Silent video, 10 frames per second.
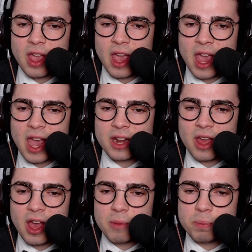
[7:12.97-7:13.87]
And
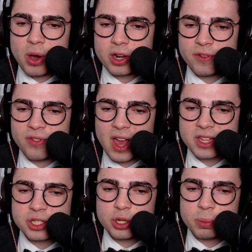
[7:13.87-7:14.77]
a butterfly
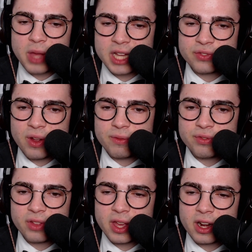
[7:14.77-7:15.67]
suplex from
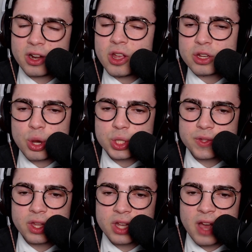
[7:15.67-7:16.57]
Flair goes for
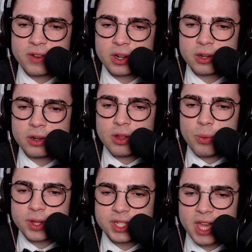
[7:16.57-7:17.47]
the cover.
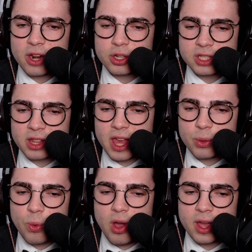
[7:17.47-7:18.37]
Once again, hooks the leg.
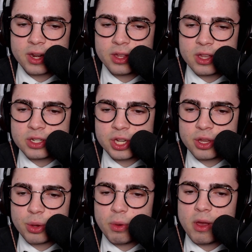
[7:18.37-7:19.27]
1,
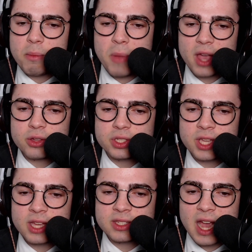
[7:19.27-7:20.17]
2. Michaels
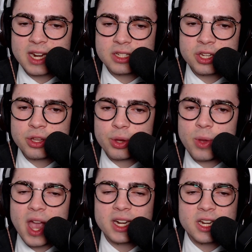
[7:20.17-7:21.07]
kicks out at 2.
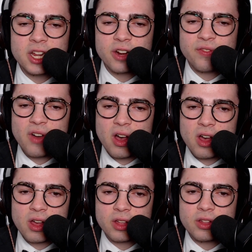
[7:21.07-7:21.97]
And a near
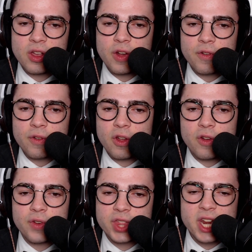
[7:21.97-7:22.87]
fall
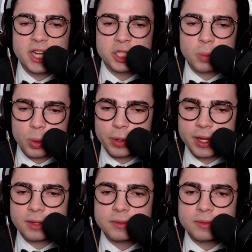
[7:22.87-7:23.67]
for the Nature Boy.